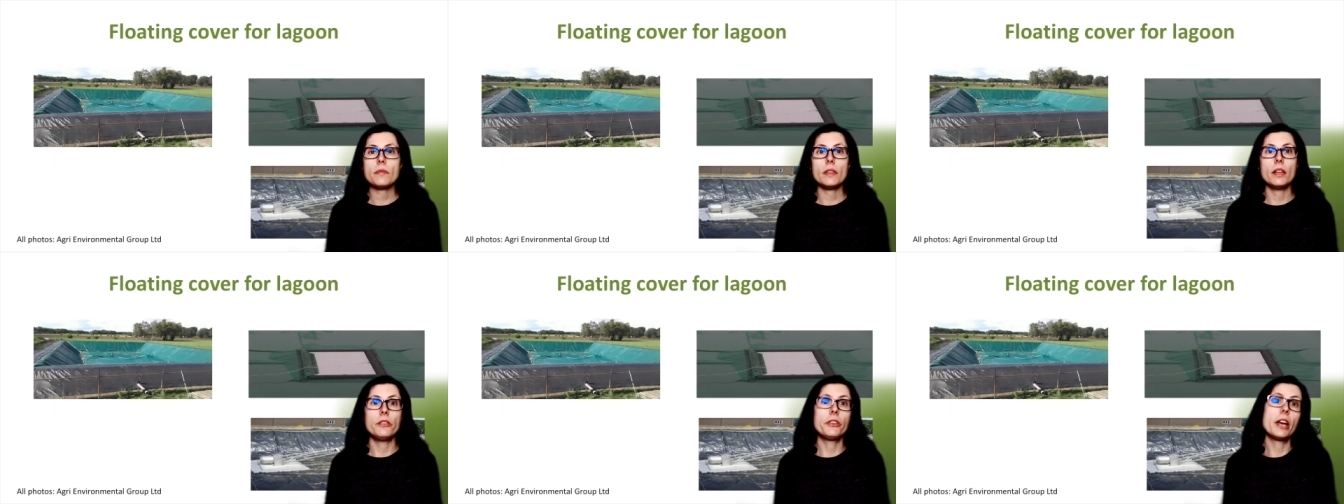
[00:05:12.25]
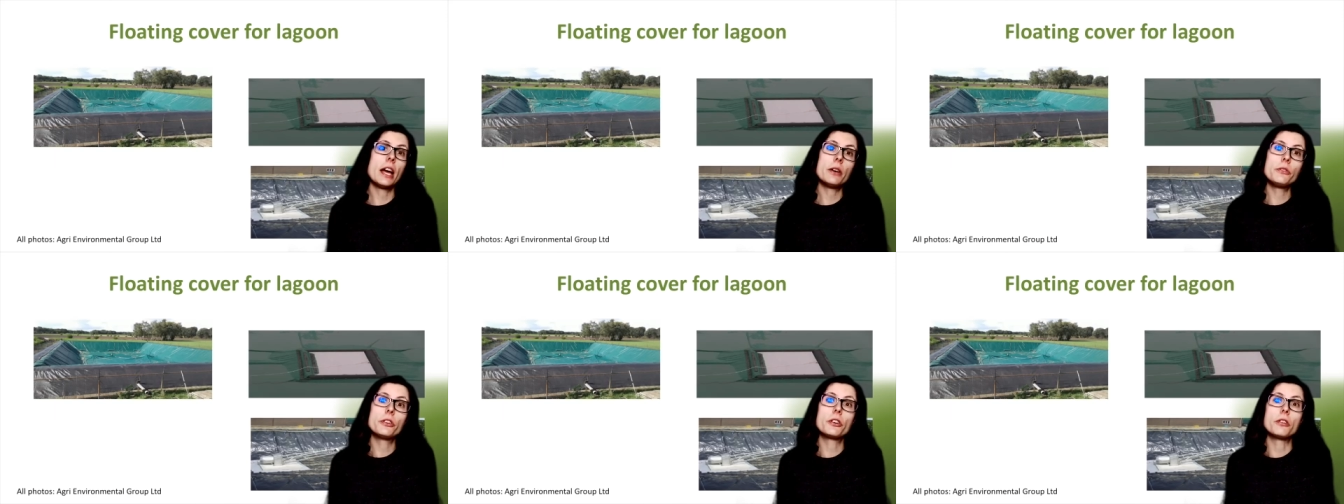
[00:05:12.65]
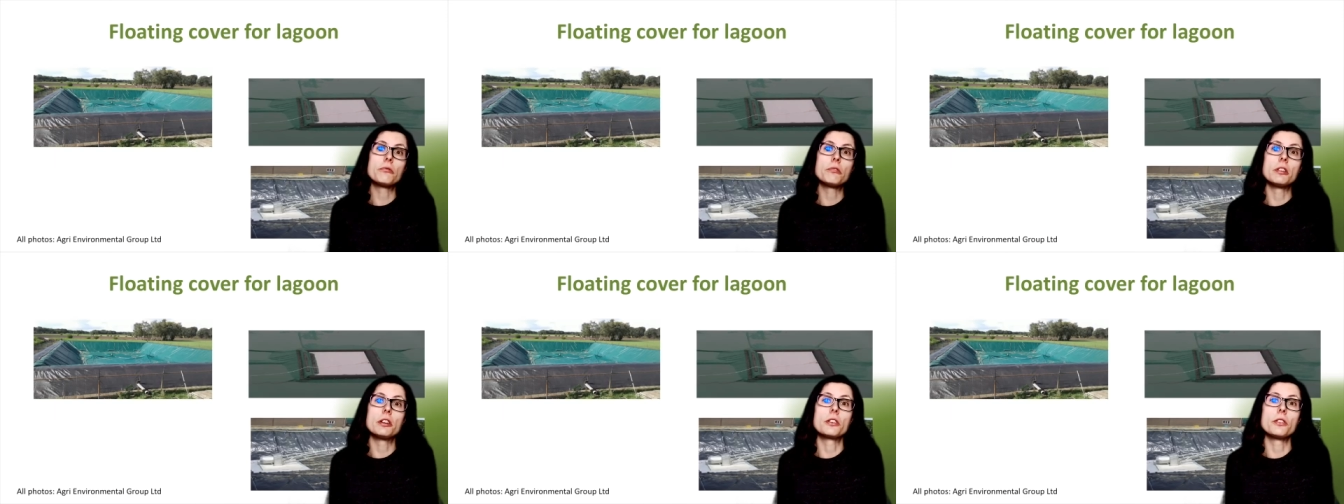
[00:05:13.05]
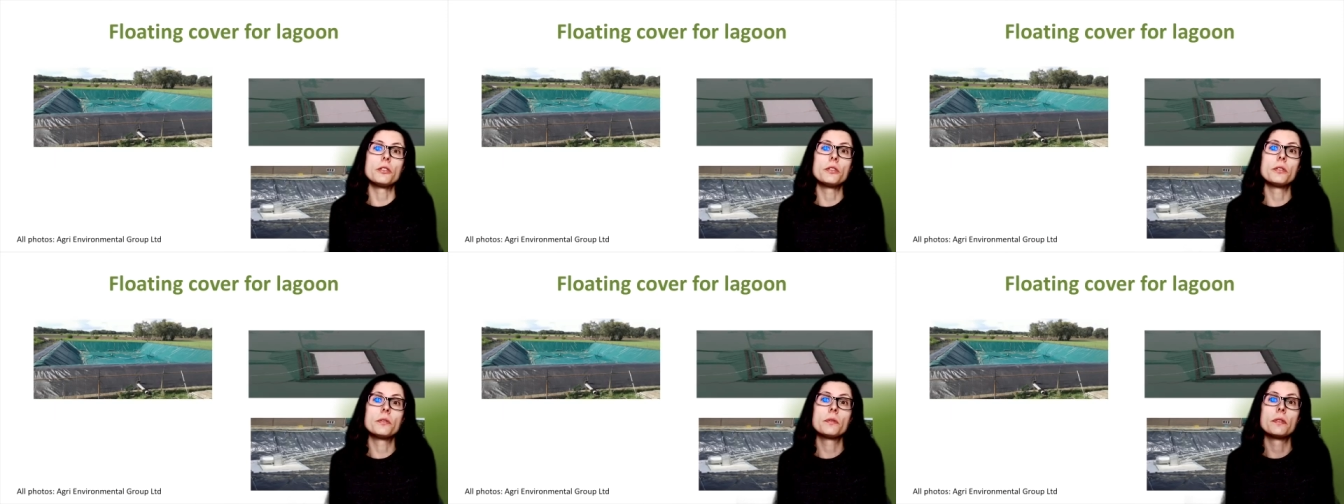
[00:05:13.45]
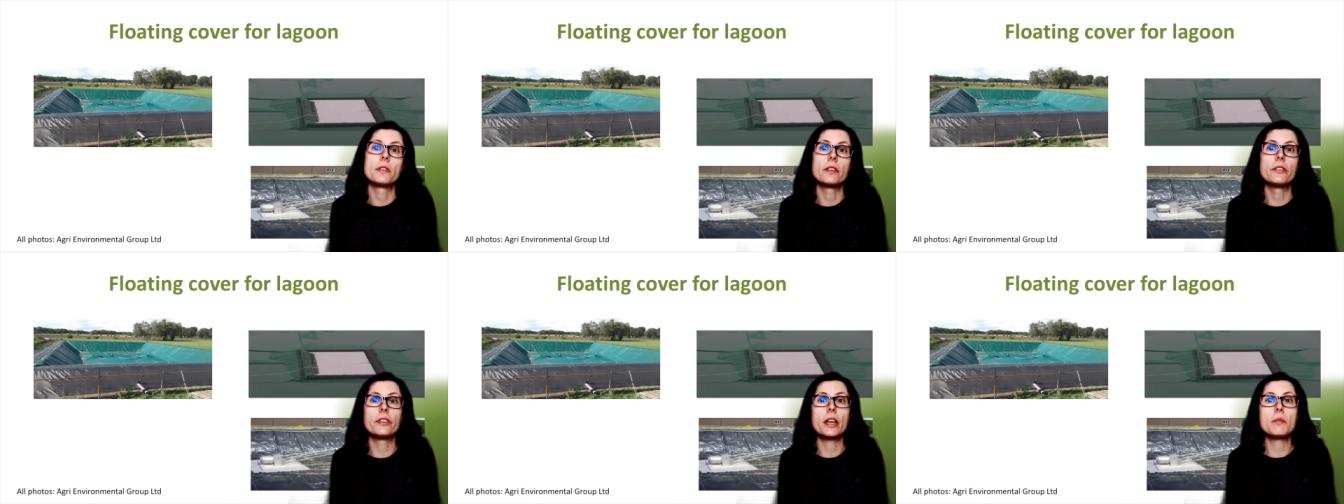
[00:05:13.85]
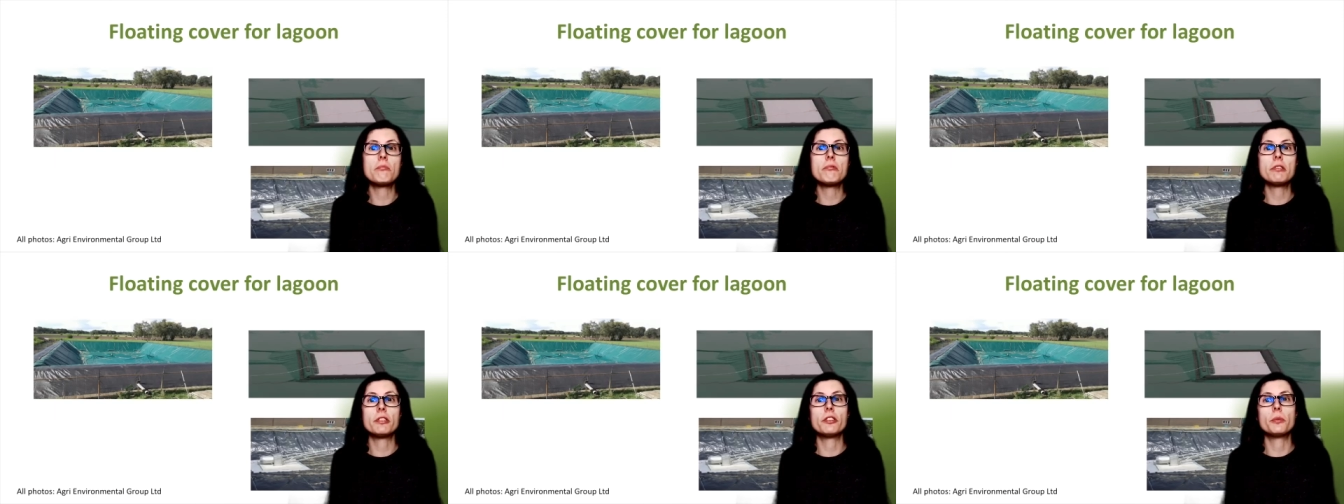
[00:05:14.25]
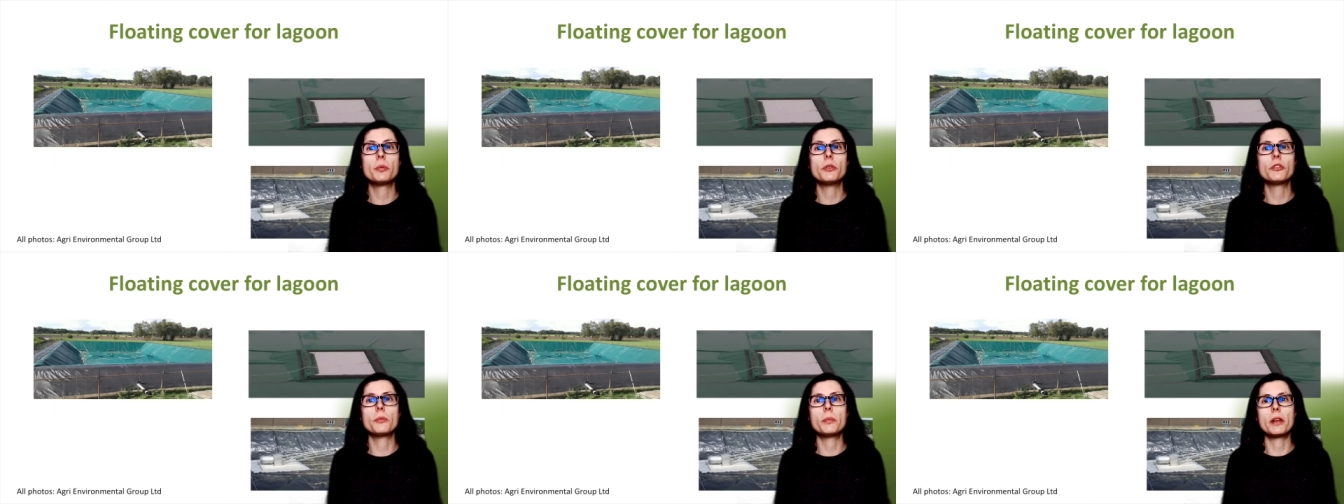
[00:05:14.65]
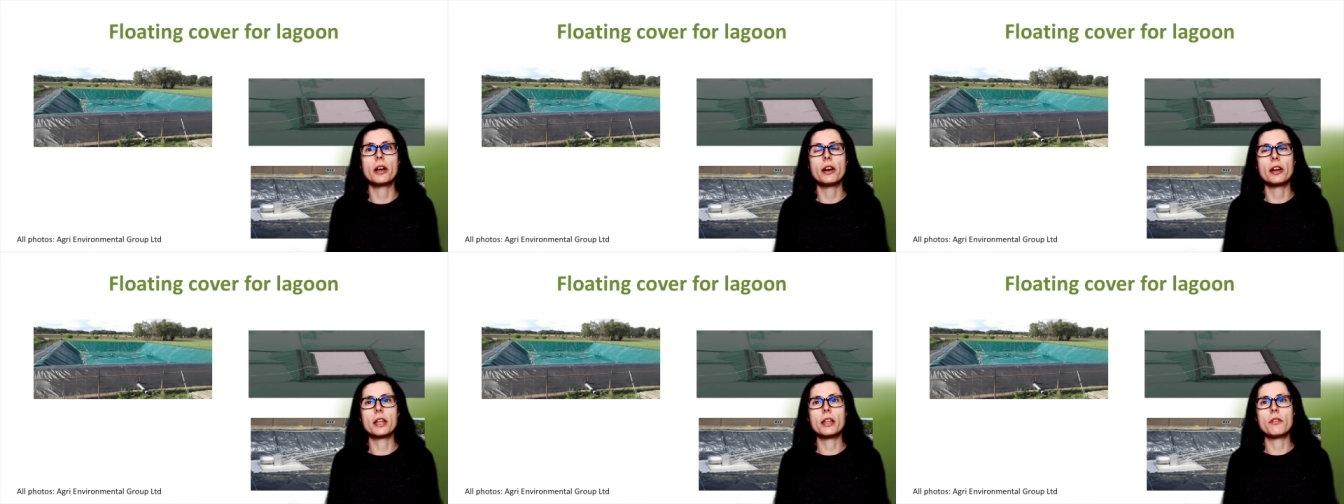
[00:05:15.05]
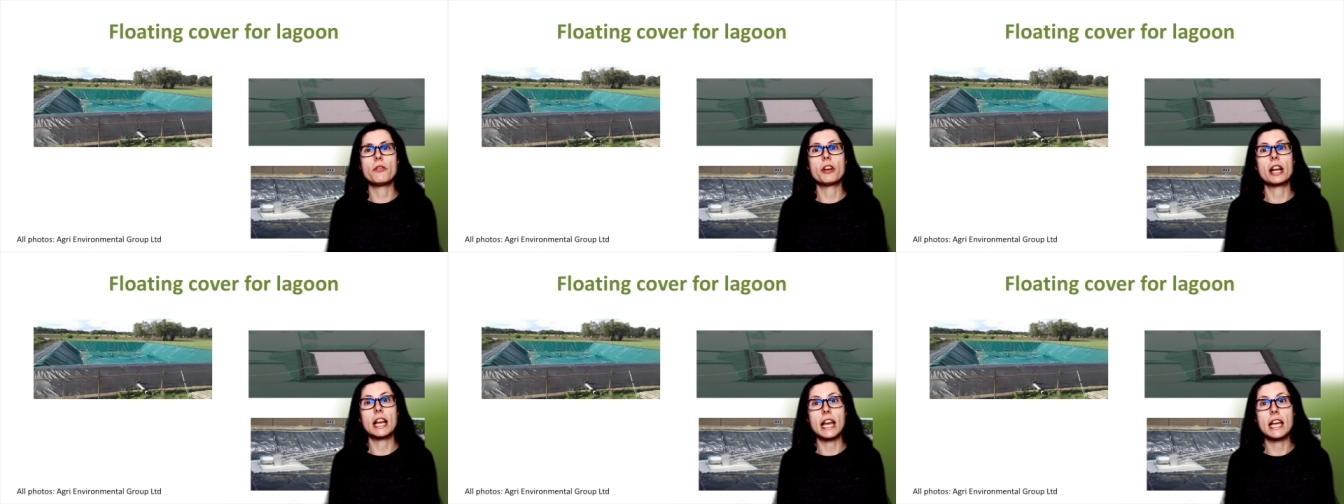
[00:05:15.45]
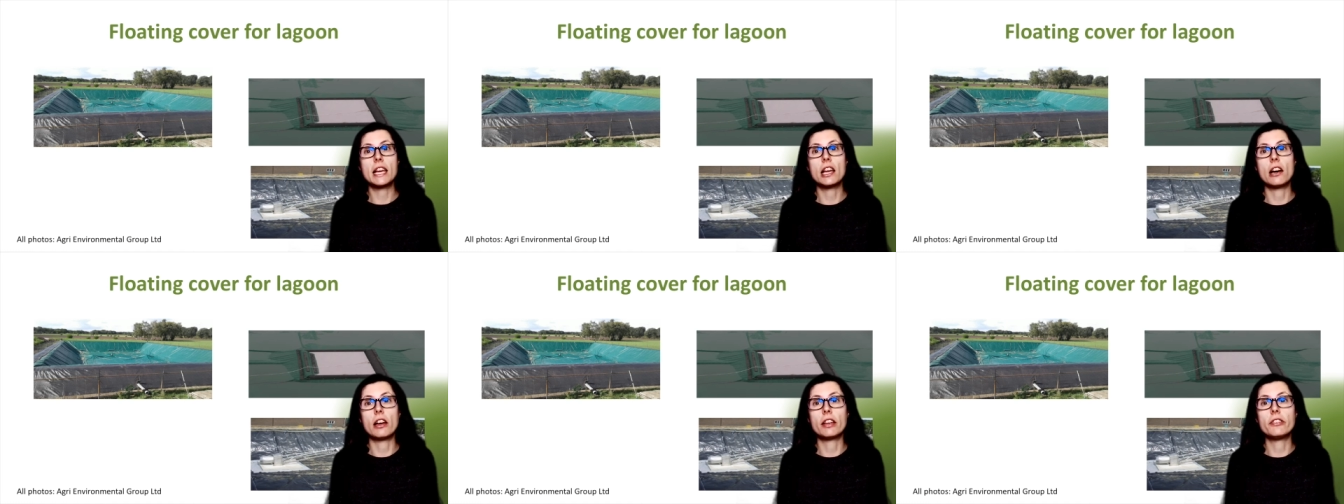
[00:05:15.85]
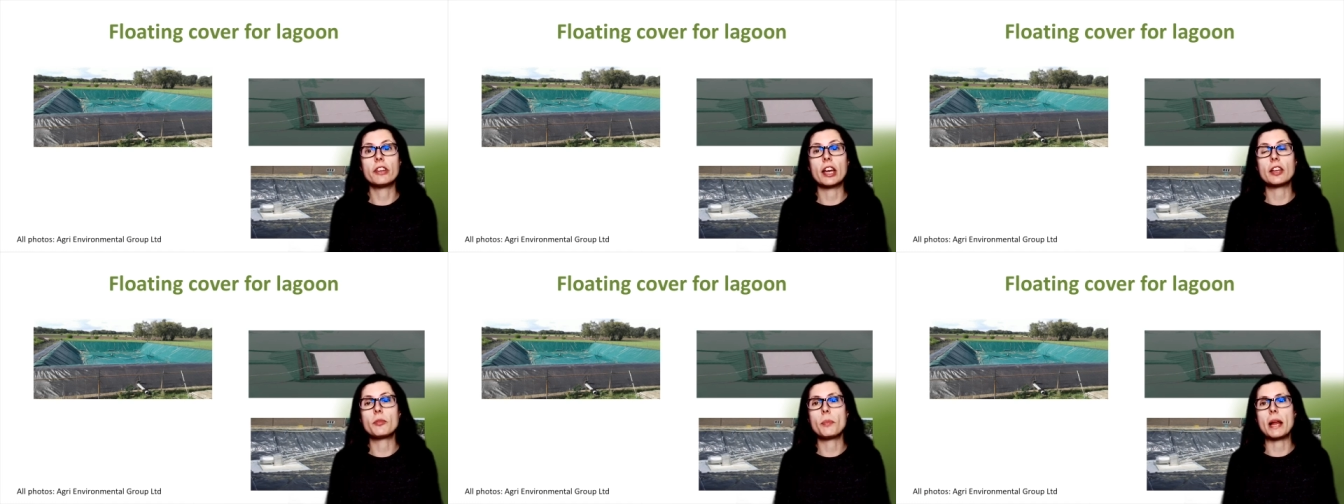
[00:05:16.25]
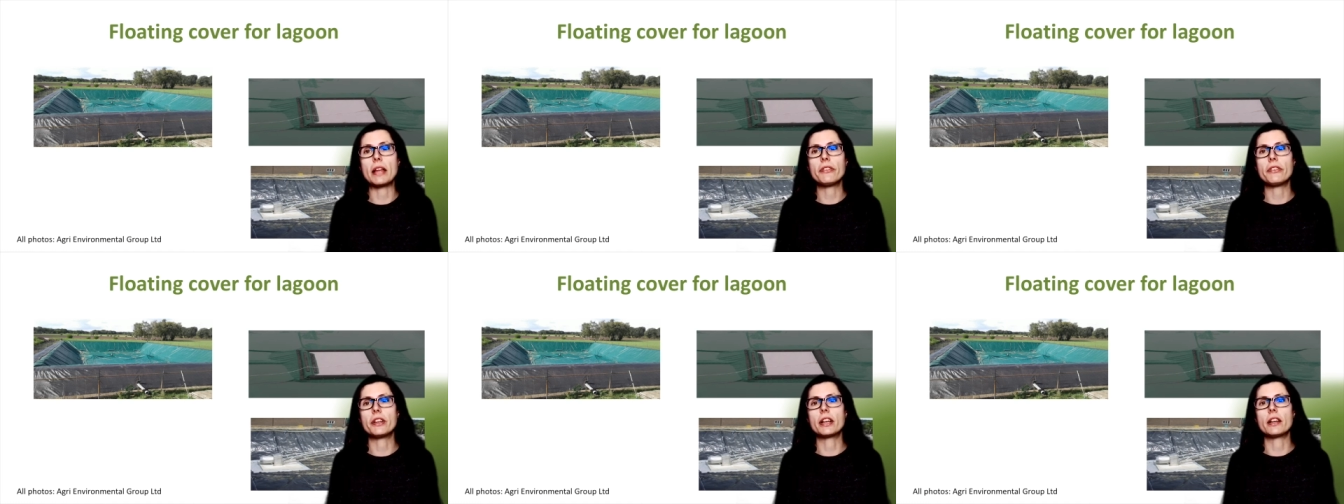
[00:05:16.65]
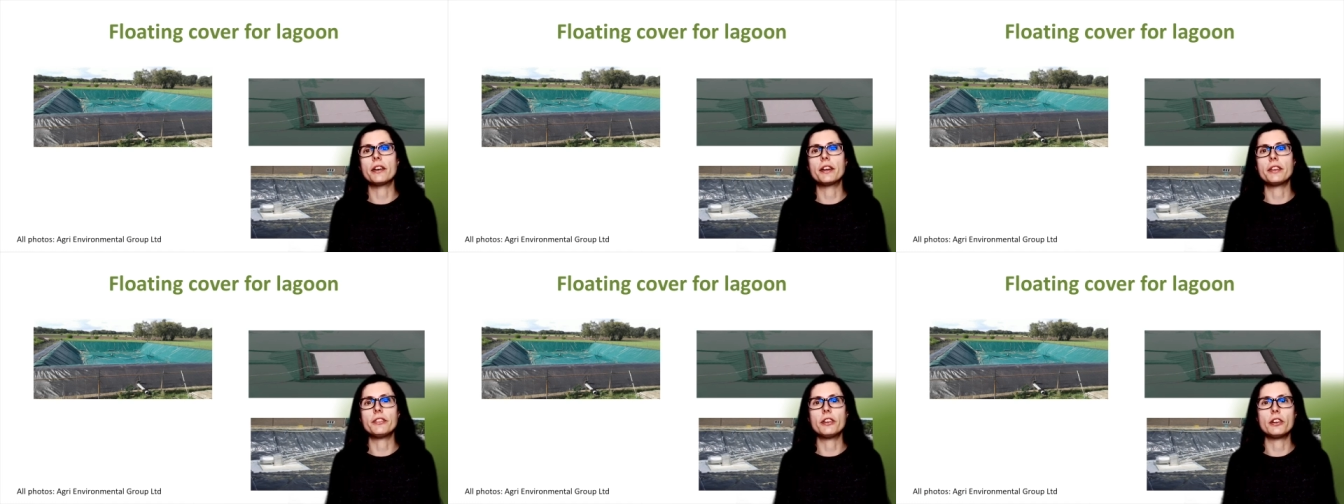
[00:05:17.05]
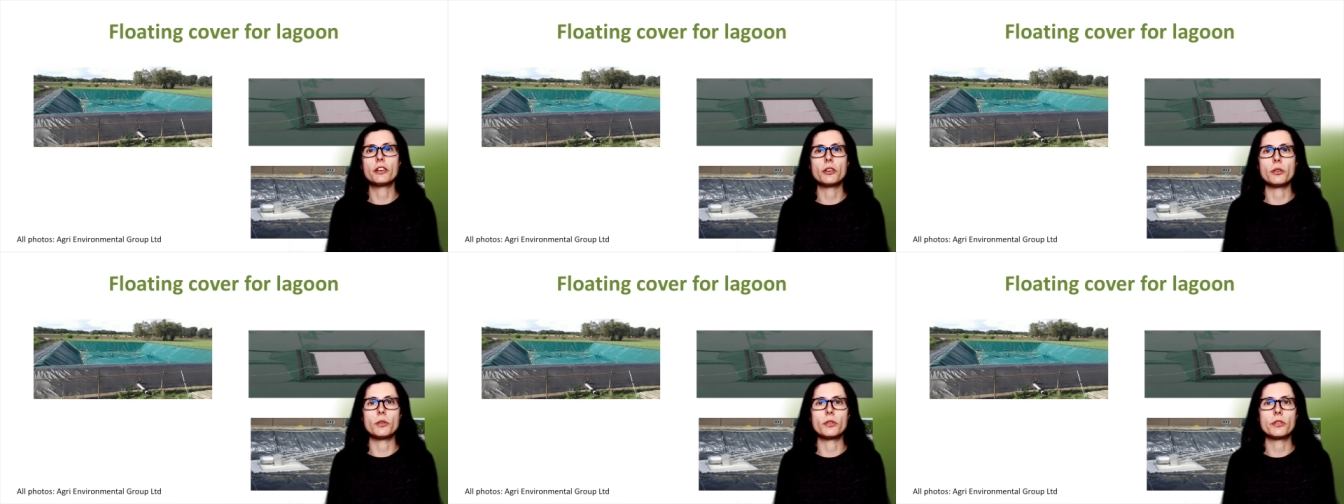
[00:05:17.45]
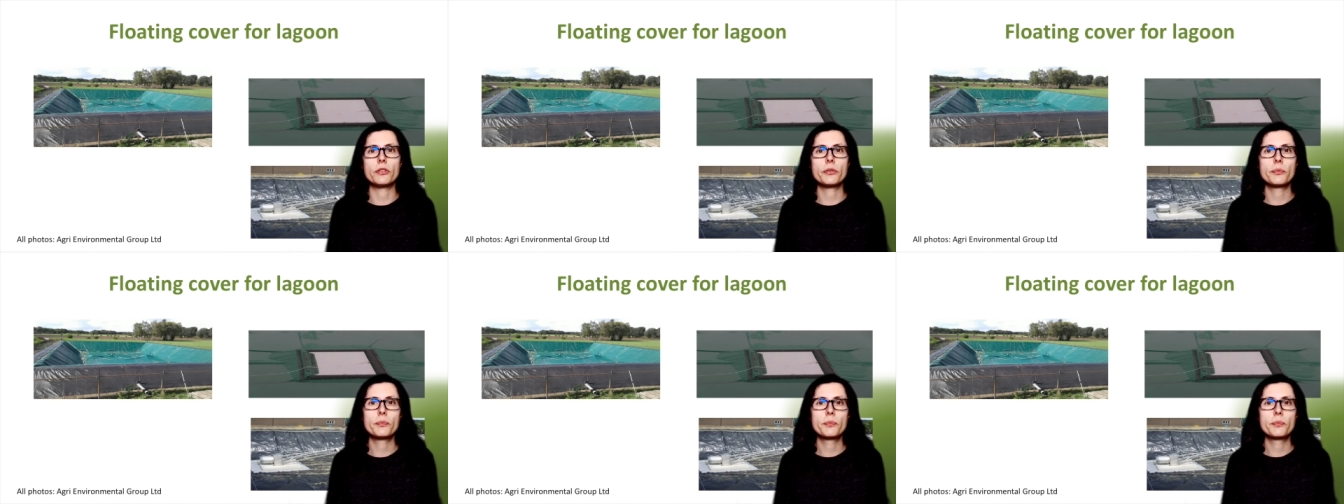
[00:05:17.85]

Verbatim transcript: So, how to cover a lagoon? The same principles apply for clay lined and plastic lined lagoons.